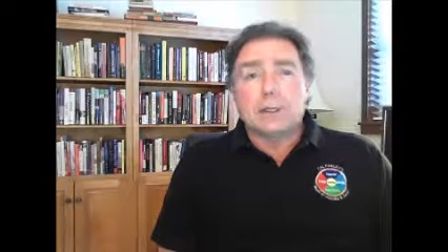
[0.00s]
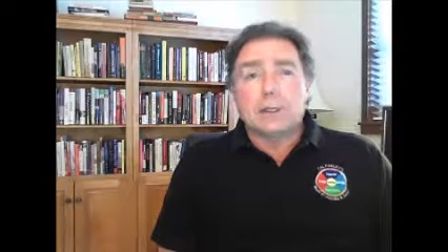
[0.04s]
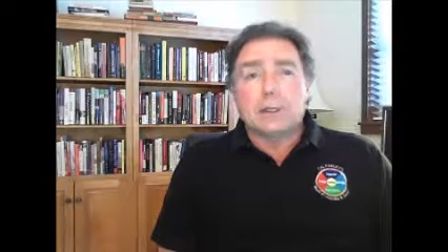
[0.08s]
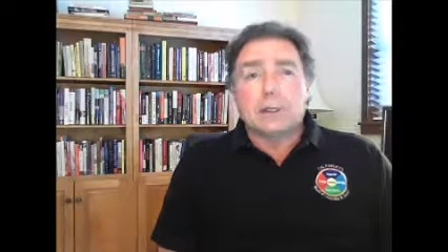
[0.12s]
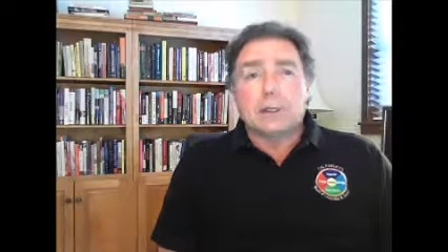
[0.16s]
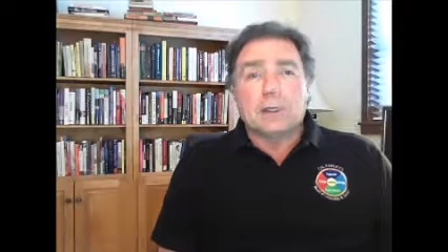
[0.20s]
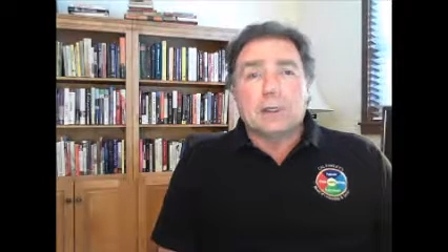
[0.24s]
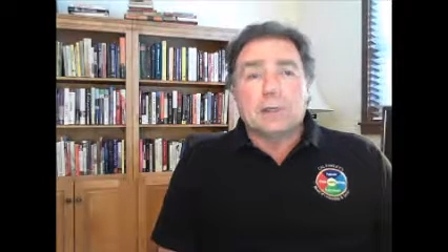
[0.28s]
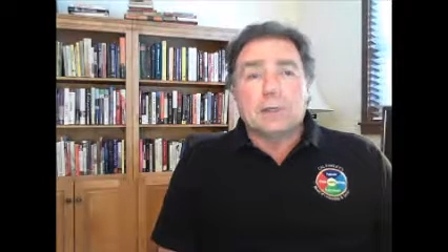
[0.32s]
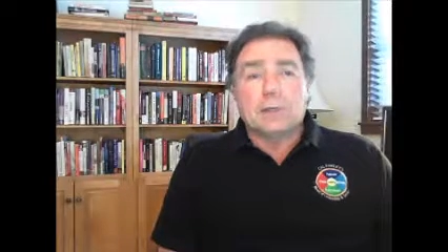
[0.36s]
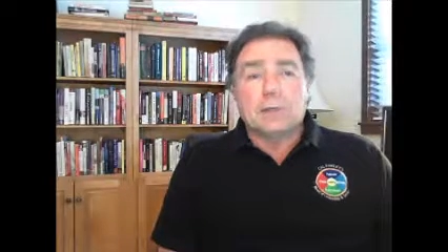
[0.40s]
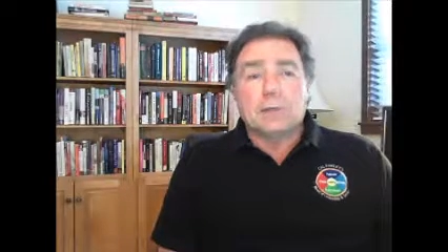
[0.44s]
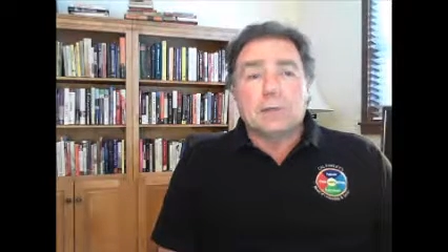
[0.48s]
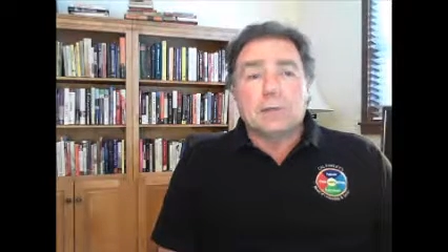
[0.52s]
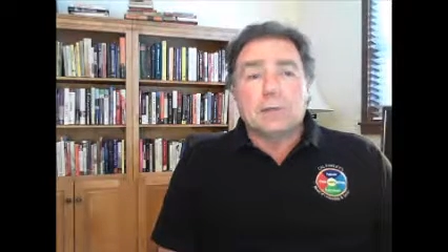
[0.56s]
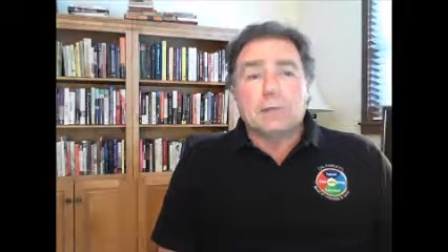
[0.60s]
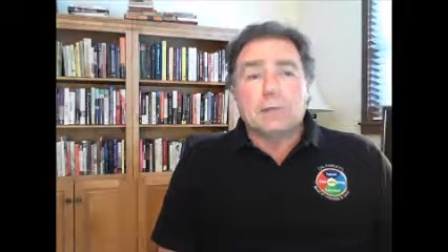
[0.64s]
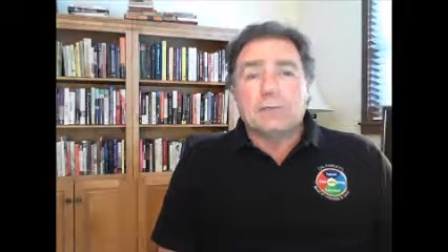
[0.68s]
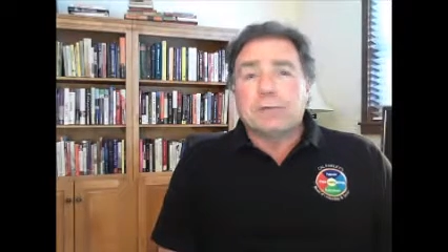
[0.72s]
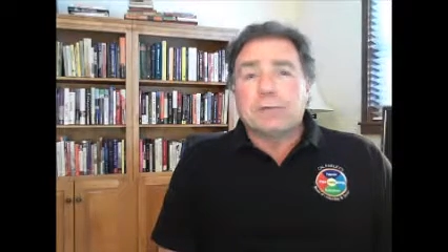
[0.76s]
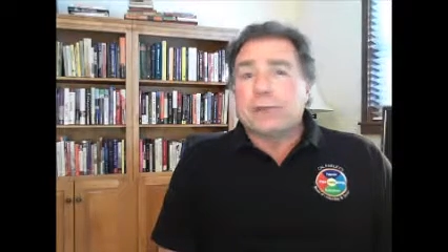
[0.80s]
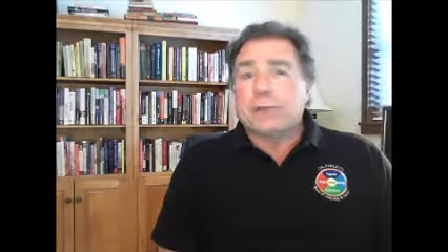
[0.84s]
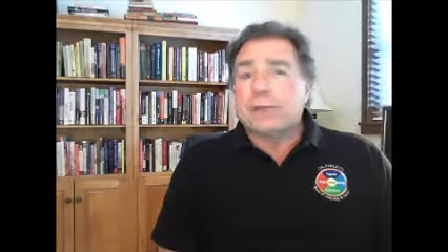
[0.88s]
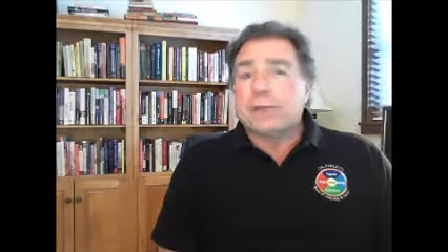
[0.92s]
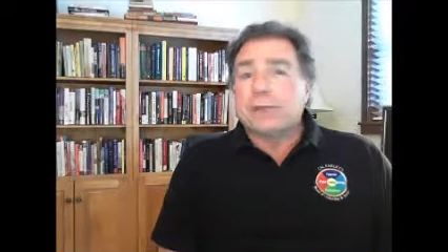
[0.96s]
in
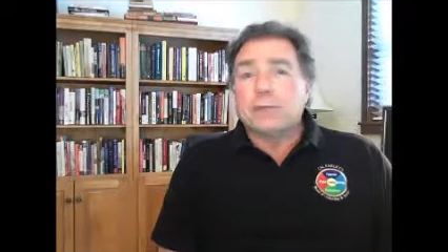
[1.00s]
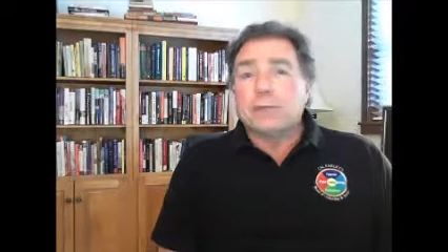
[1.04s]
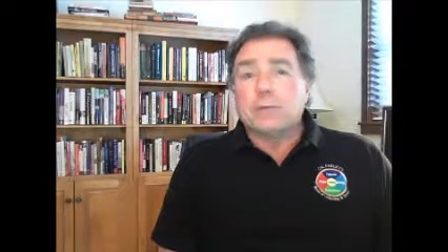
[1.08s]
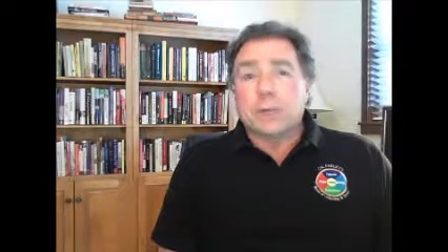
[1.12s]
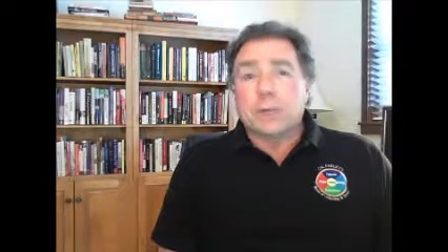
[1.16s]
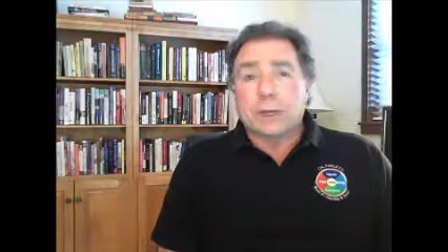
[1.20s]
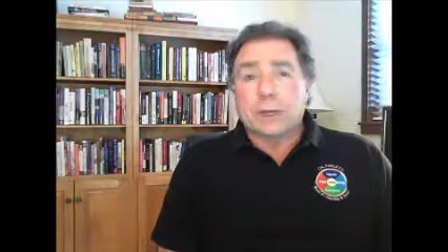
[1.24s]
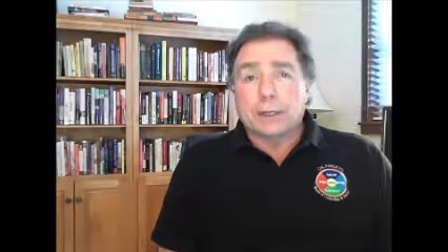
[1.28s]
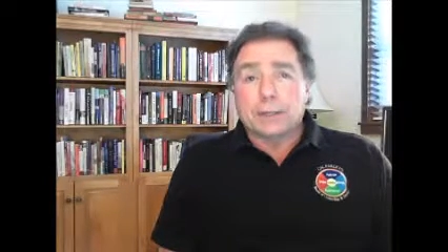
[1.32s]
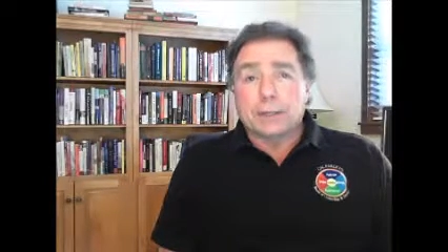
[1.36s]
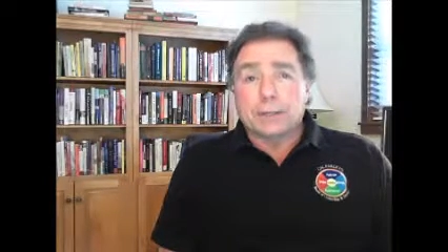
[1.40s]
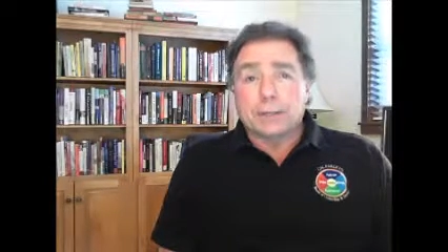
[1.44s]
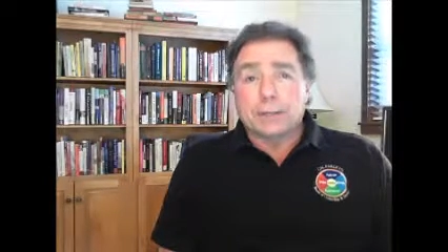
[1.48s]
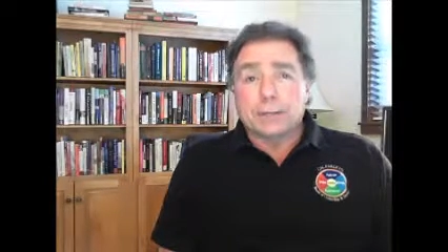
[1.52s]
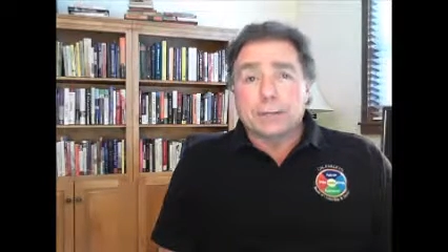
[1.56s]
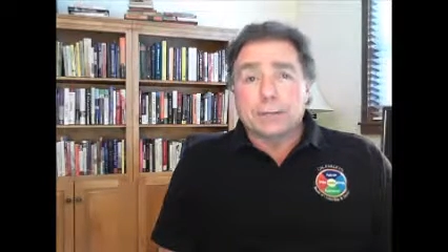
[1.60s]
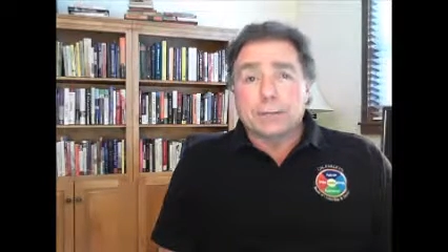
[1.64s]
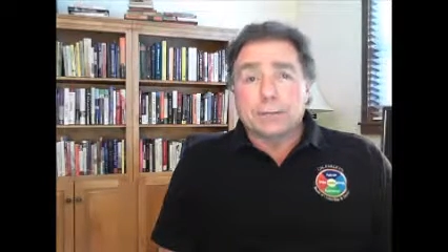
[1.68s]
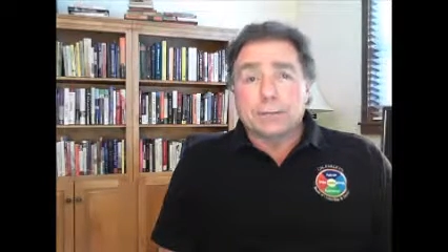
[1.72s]
effective ways.